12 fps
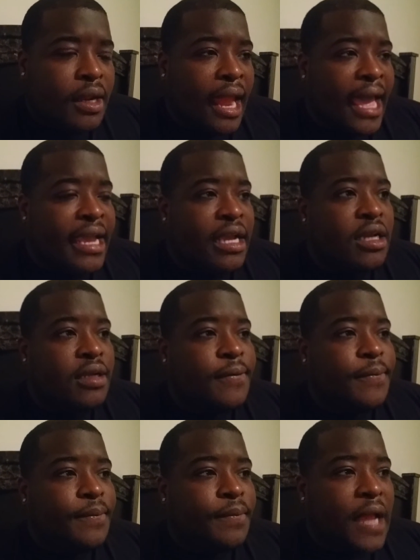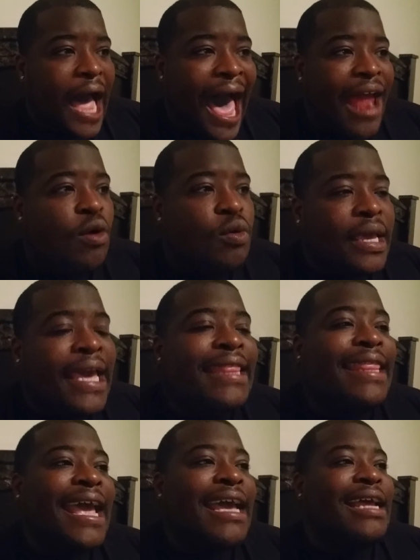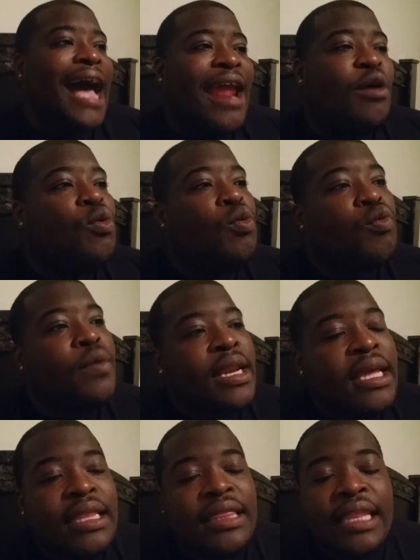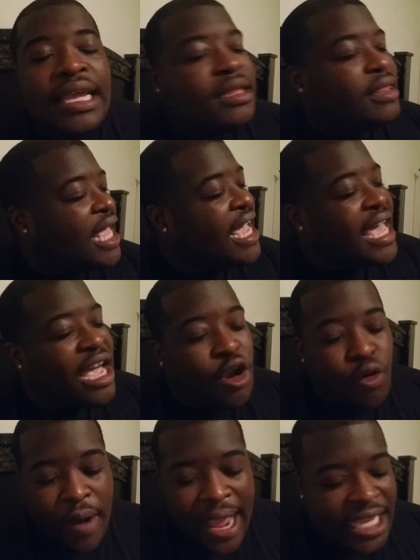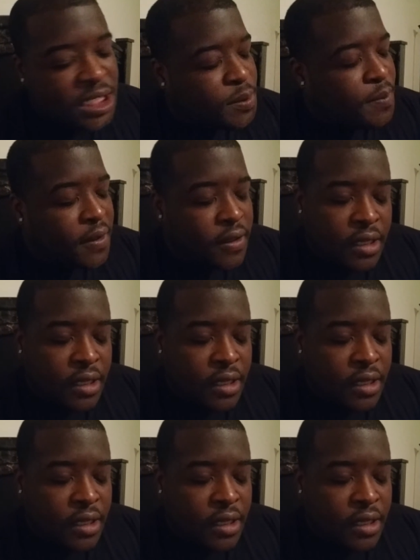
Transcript: Like, I don't really think they can grasp